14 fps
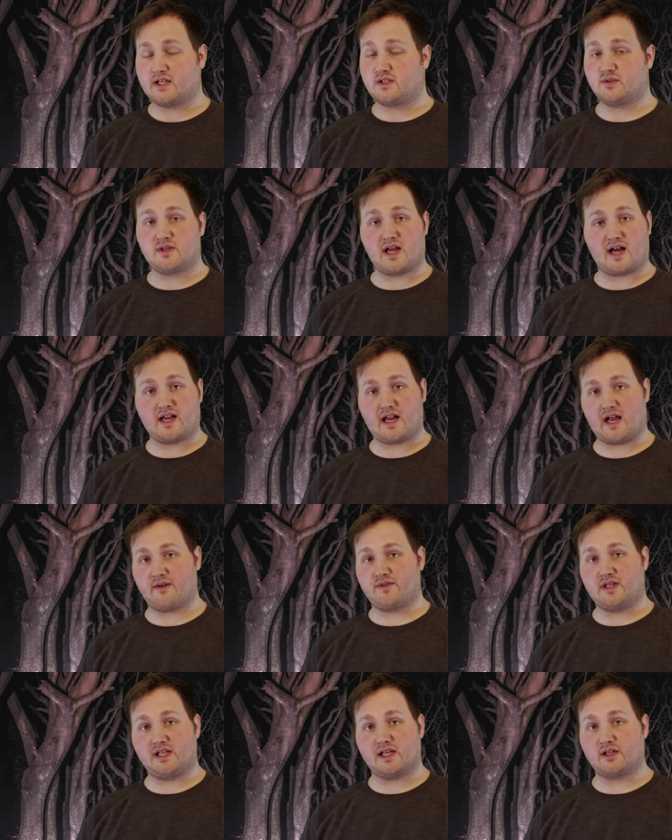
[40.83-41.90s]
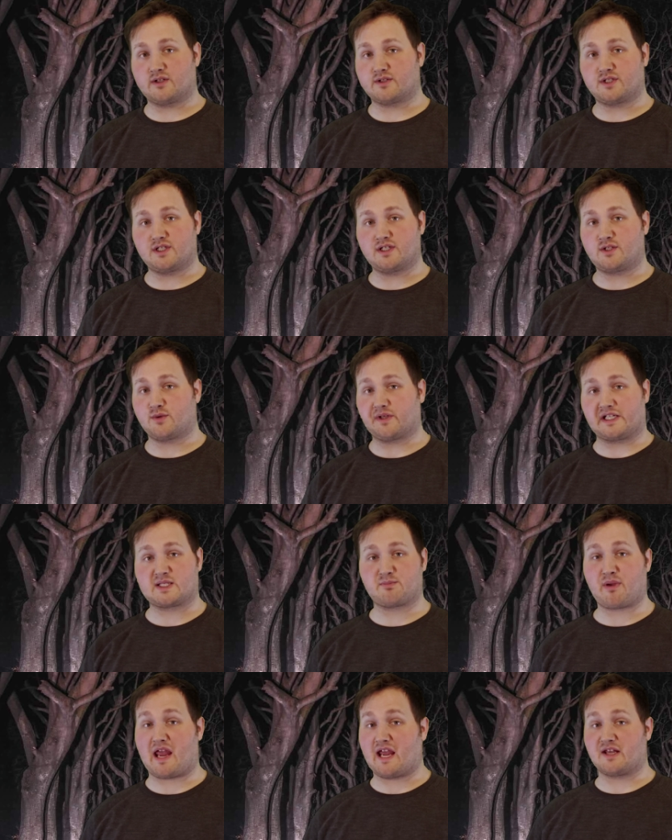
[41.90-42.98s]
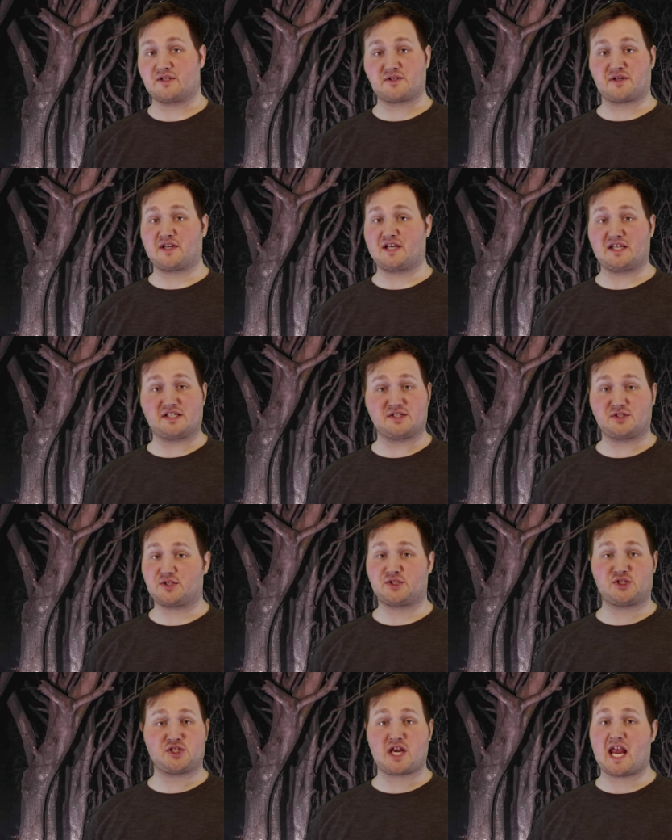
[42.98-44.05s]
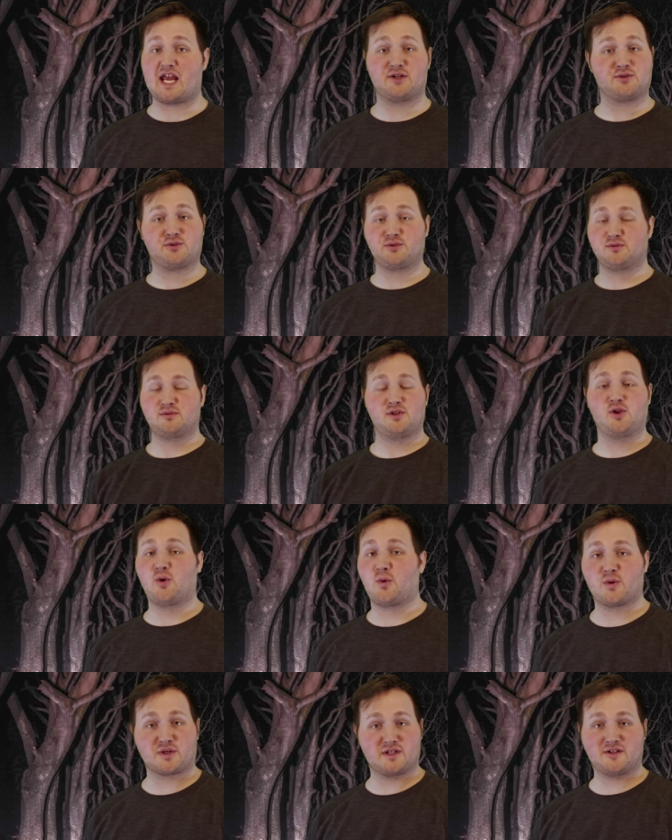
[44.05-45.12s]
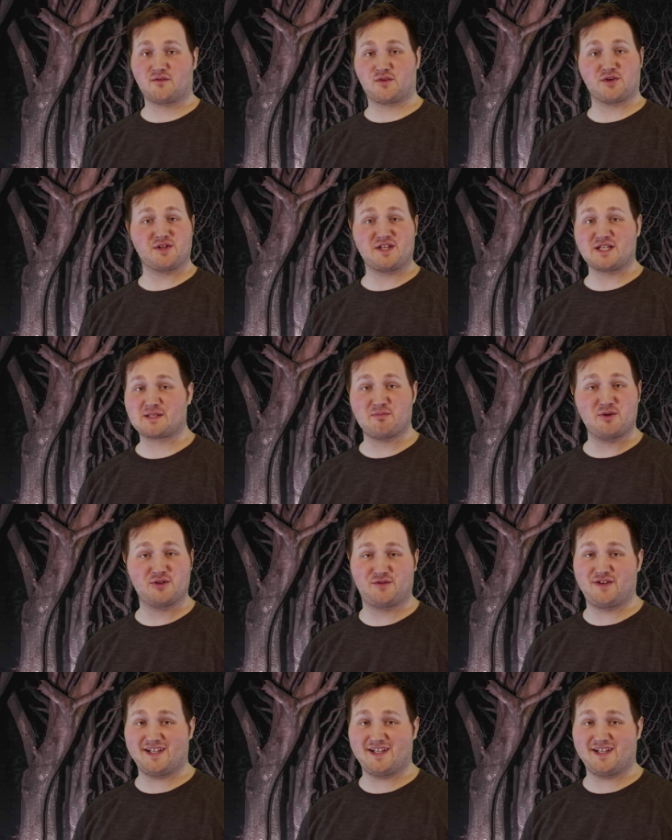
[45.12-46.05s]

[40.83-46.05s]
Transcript: I do not have the energy to expand on any channel lore for this